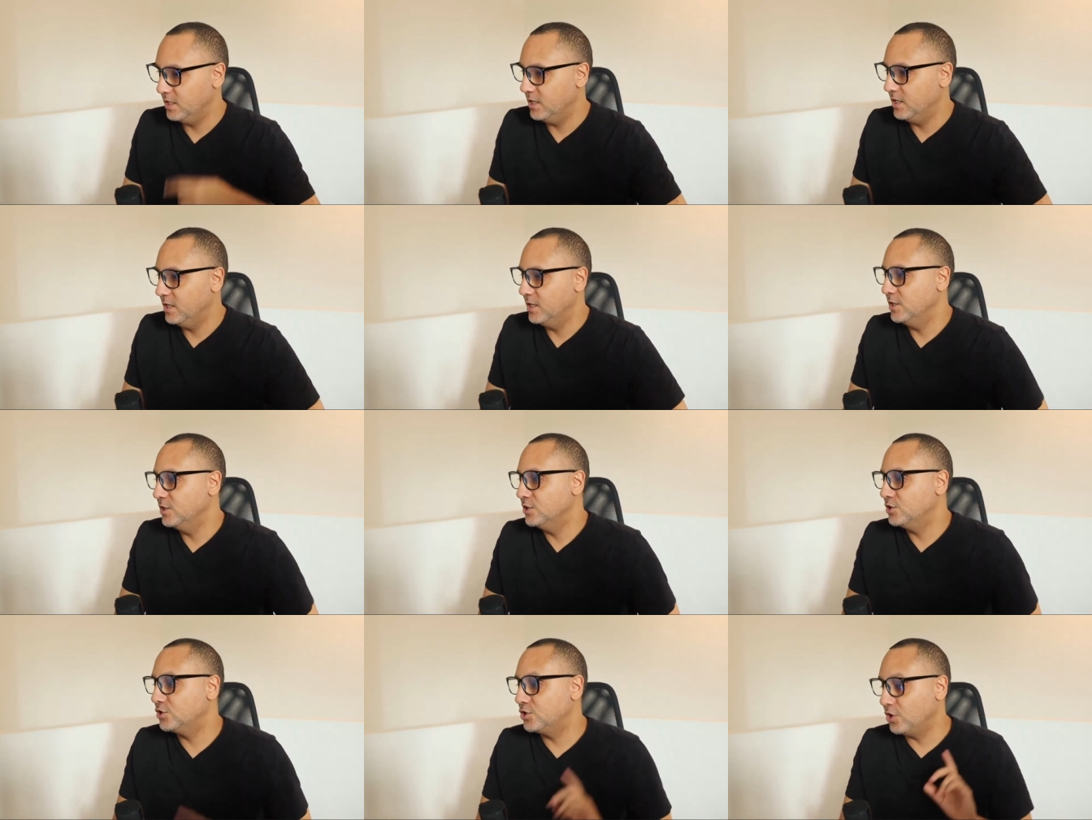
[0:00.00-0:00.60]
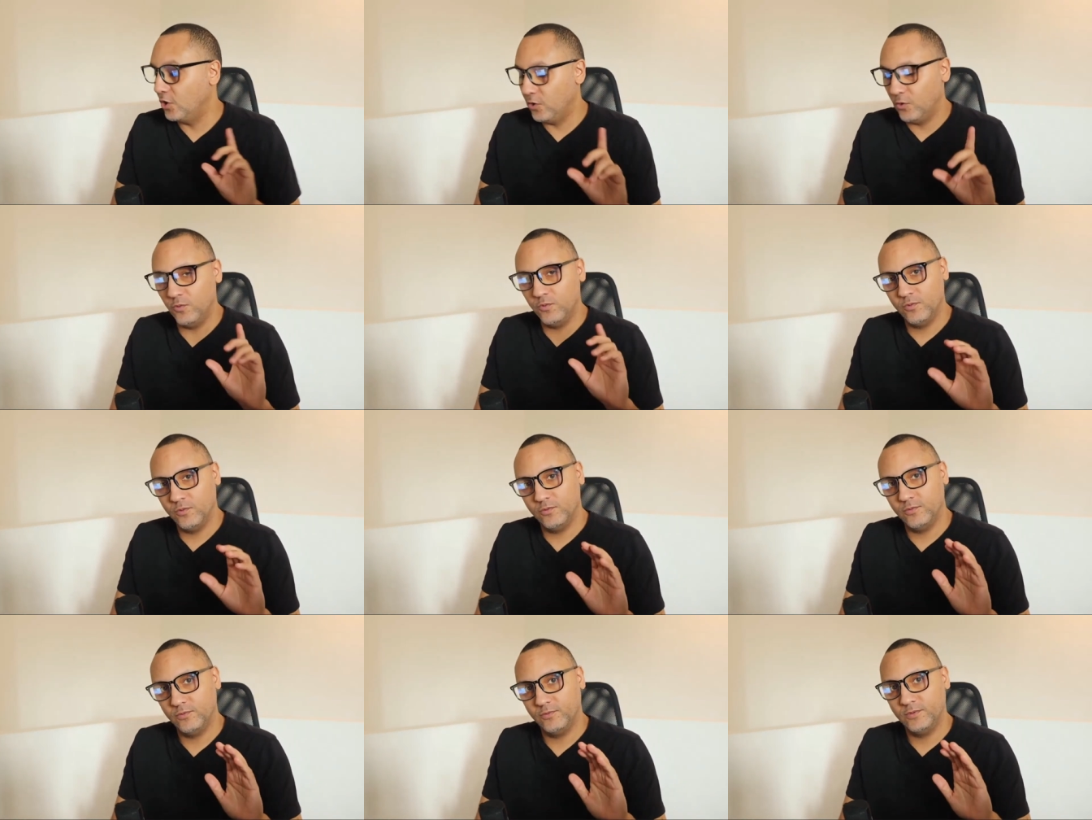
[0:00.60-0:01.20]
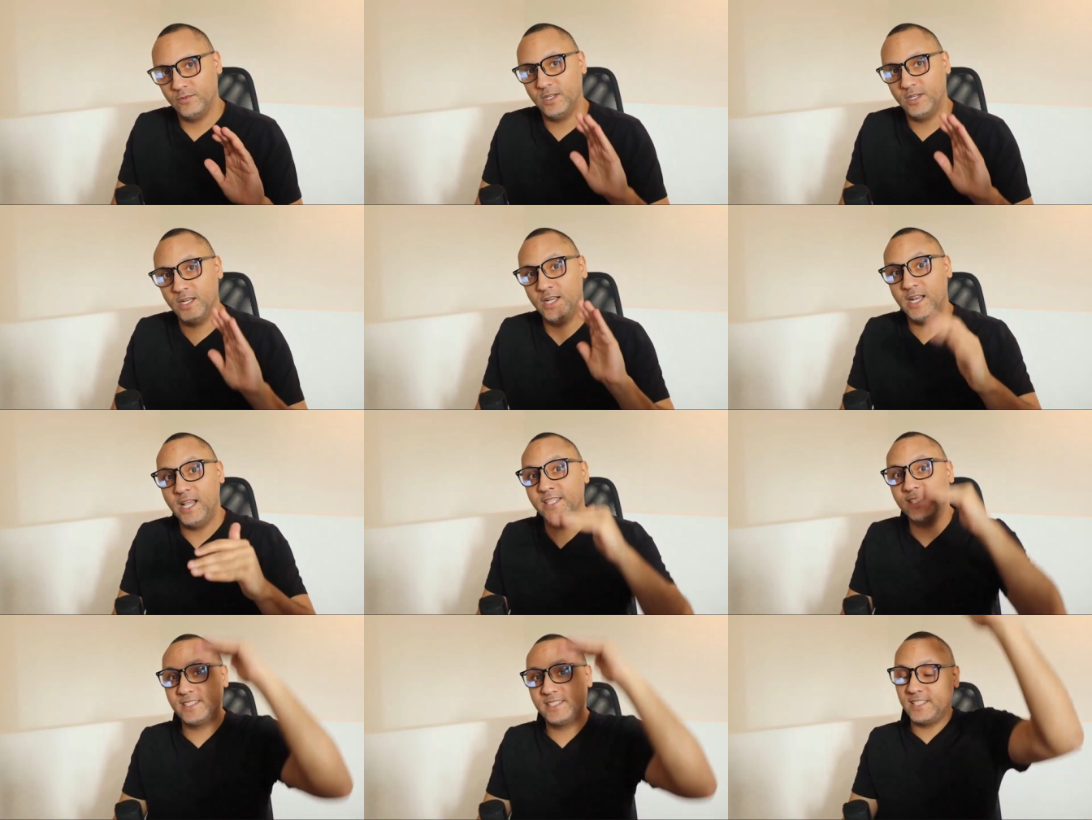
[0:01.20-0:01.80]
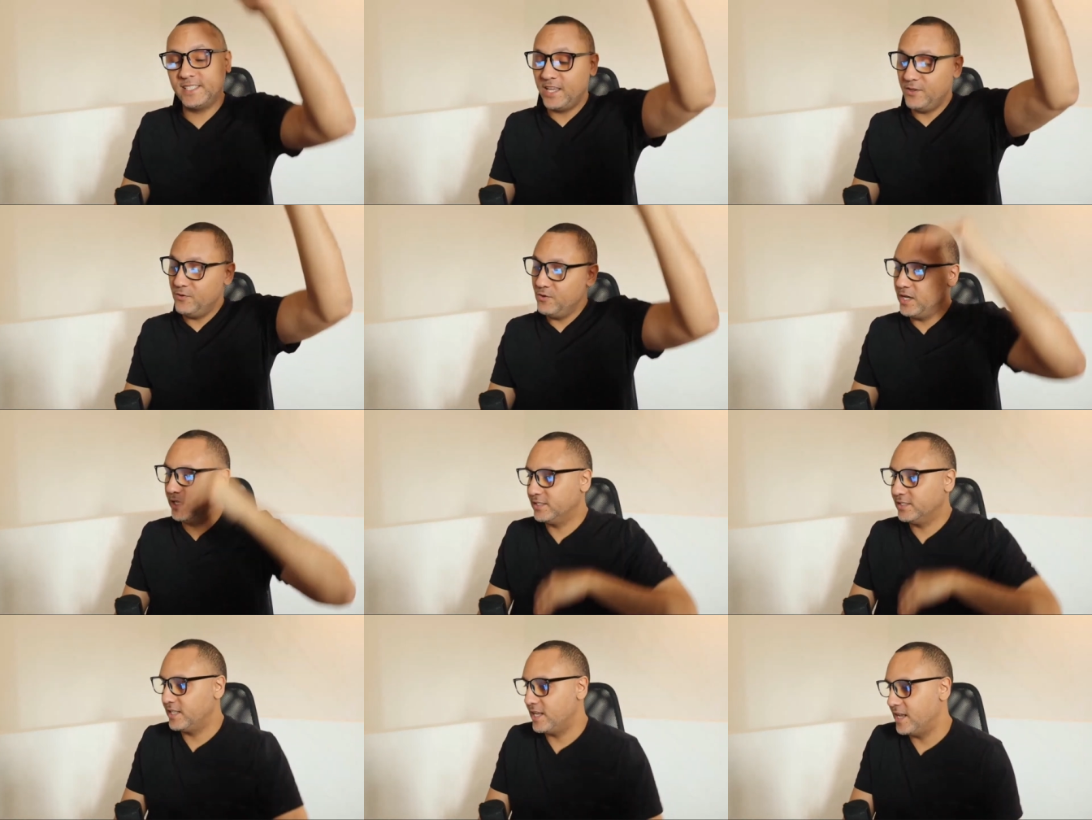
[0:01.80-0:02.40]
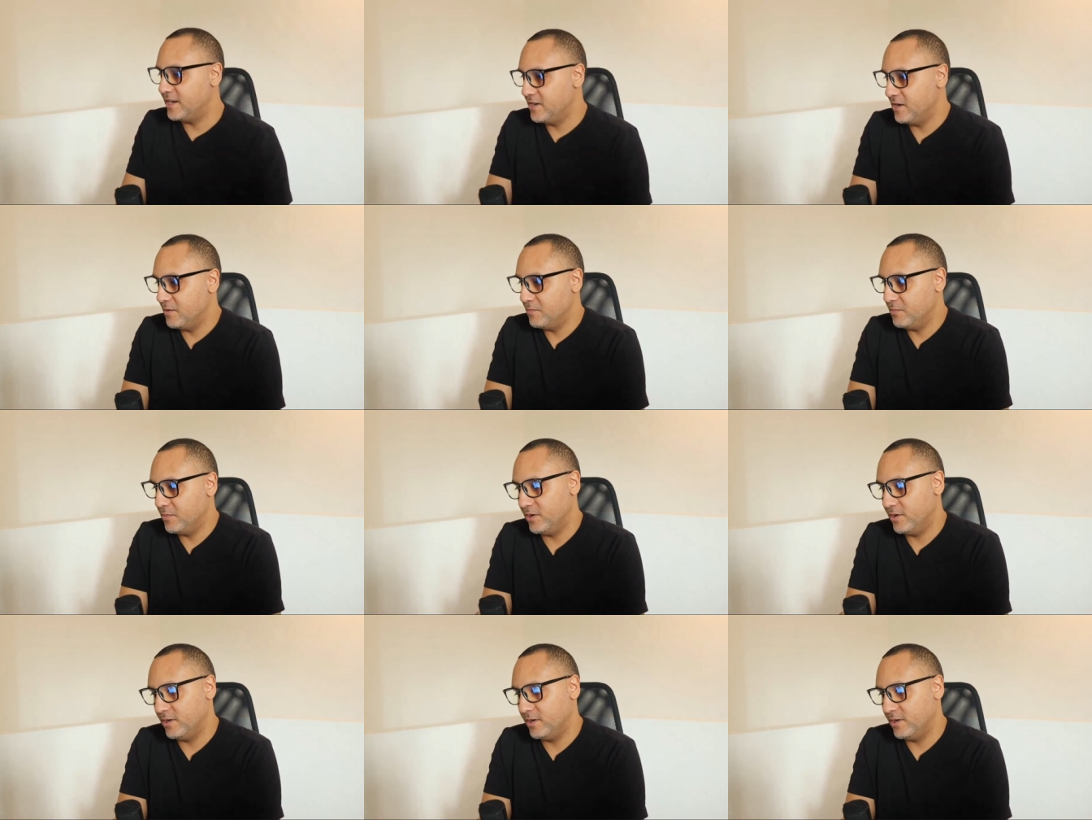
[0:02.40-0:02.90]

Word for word: So let's say you get to that number